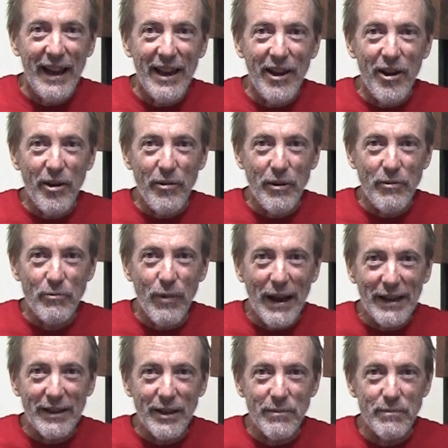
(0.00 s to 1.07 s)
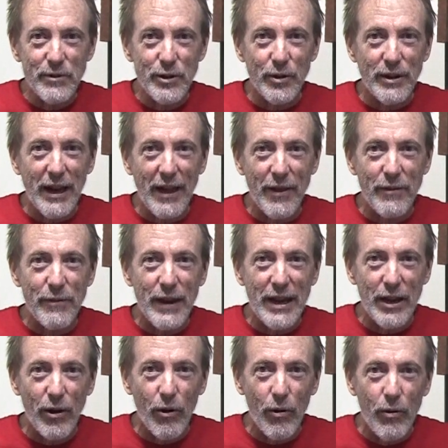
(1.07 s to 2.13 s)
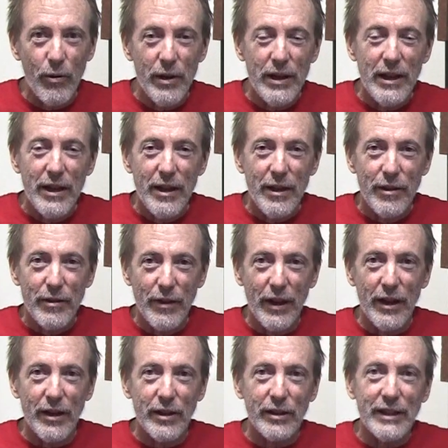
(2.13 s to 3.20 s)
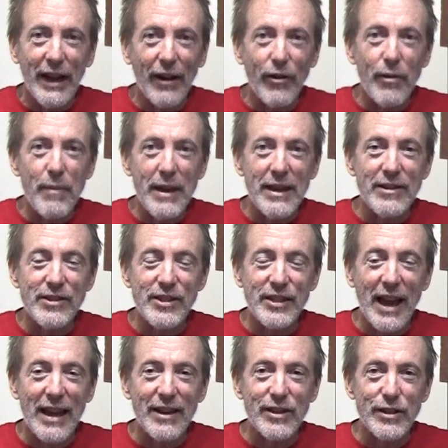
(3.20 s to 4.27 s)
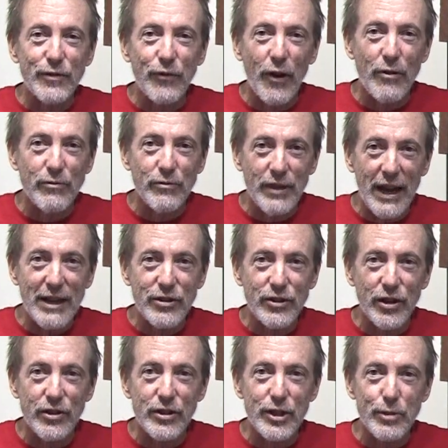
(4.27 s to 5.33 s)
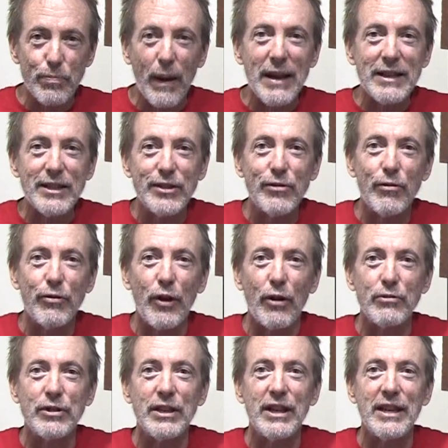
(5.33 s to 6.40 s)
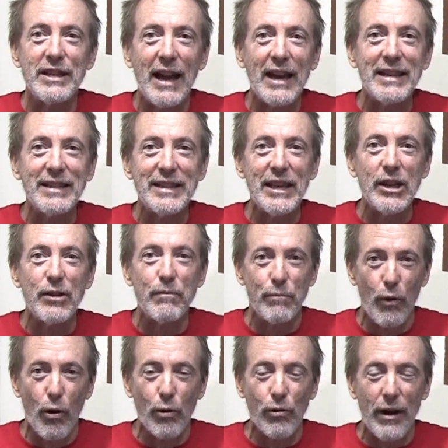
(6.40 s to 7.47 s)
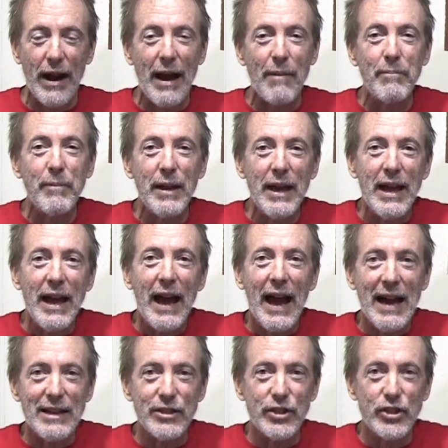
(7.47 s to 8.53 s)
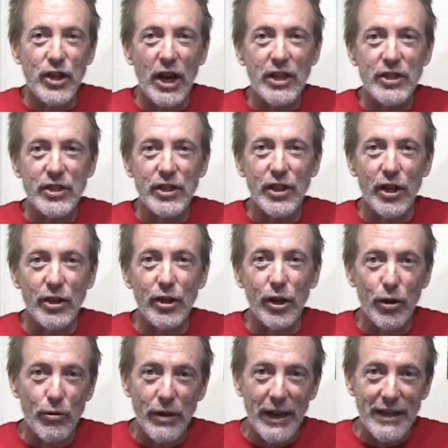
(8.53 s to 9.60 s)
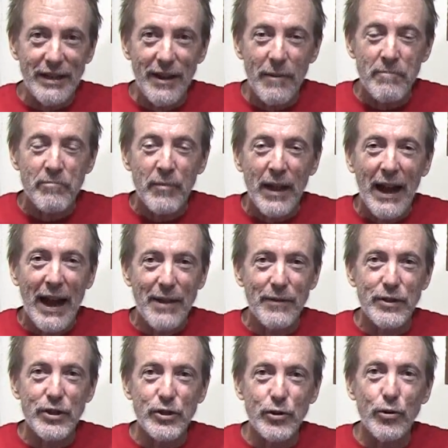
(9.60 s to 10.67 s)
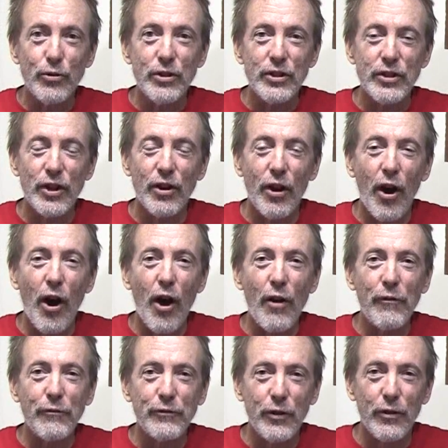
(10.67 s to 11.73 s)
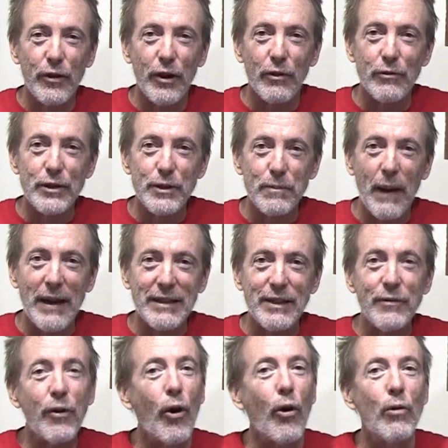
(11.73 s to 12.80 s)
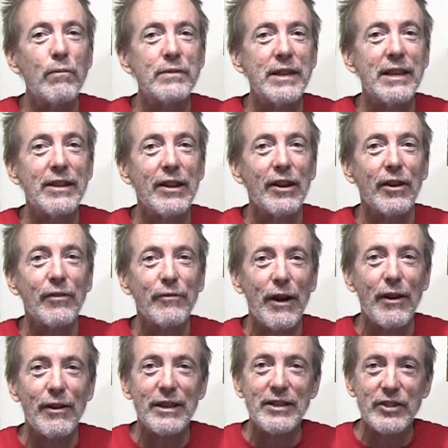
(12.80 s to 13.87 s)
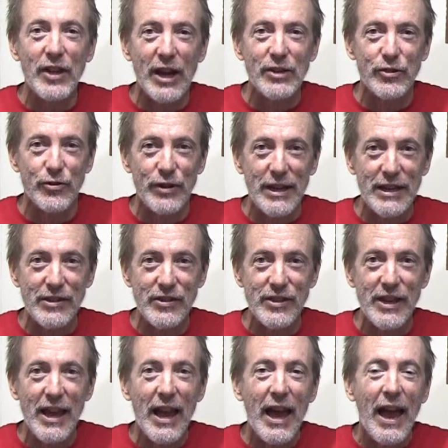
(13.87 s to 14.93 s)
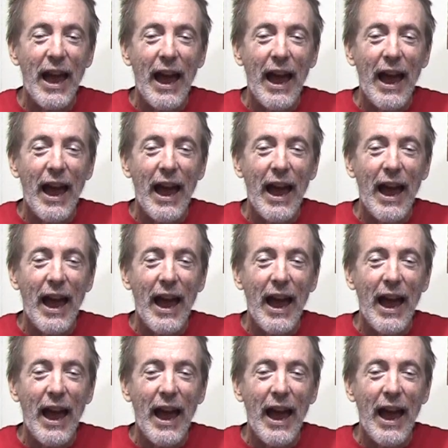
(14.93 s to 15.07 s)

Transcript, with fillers: Hello and welcome to another video. The Caribbean Science Foundation SPICE 2019 program has just concluded and the students are off to their respective homes in their various countries.